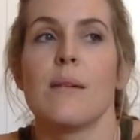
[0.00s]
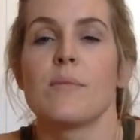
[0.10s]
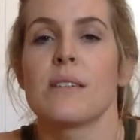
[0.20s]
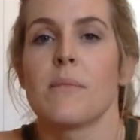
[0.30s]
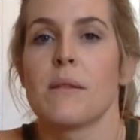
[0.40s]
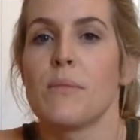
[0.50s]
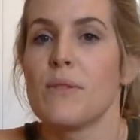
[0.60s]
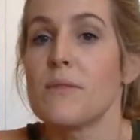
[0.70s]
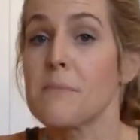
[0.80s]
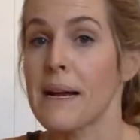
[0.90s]
Some of the
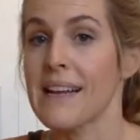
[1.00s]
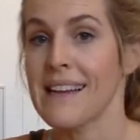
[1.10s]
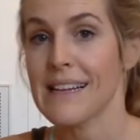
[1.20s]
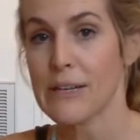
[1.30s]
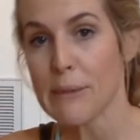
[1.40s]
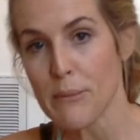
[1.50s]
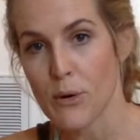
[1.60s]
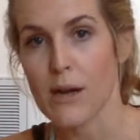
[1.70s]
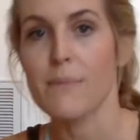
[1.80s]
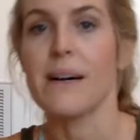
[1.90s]
moves might get a little bit
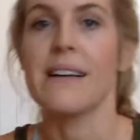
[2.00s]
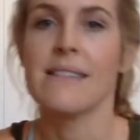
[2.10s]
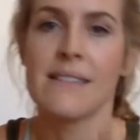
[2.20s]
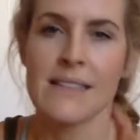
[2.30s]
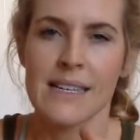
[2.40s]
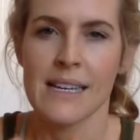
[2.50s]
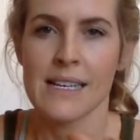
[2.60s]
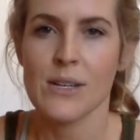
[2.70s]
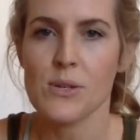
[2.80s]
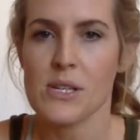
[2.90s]
more, but
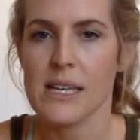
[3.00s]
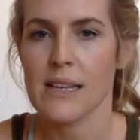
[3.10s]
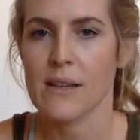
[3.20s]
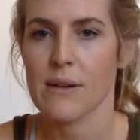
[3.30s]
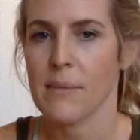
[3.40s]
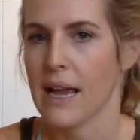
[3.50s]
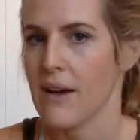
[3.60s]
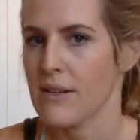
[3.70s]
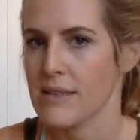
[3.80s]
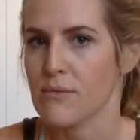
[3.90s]
usually the rep
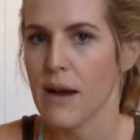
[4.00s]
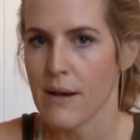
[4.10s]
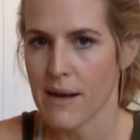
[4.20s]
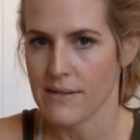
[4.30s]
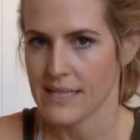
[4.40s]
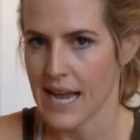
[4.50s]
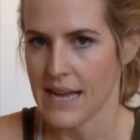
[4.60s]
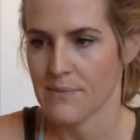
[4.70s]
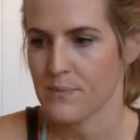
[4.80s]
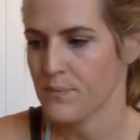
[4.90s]
count is right around
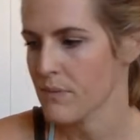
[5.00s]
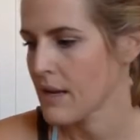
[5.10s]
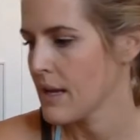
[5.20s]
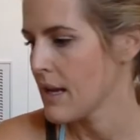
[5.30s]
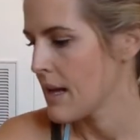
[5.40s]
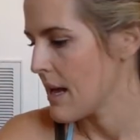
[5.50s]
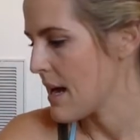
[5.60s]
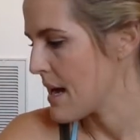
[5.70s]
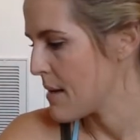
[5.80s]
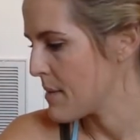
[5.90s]

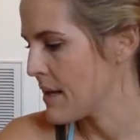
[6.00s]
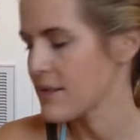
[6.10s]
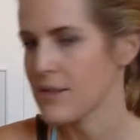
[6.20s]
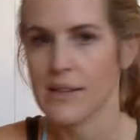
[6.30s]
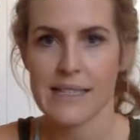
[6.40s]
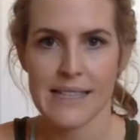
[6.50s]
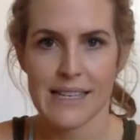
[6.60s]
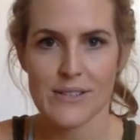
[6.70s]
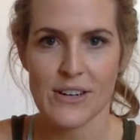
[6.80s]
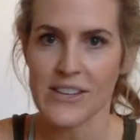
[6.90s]
10. So let's
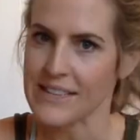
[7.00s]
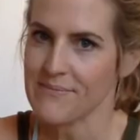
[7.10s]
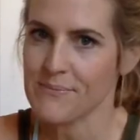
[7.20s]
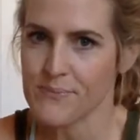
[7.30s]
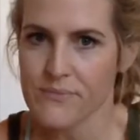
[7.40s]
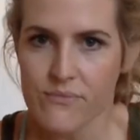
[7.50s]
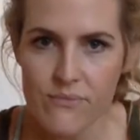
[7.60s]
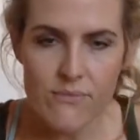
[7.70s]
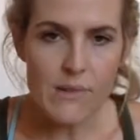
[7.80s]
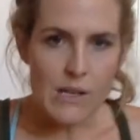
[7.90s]
get started.
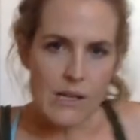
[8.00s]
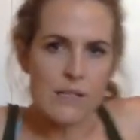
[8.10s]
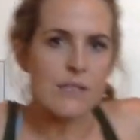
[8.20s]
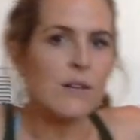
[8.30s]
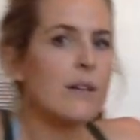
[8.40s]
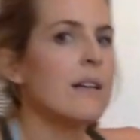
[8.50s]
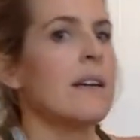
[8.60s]
So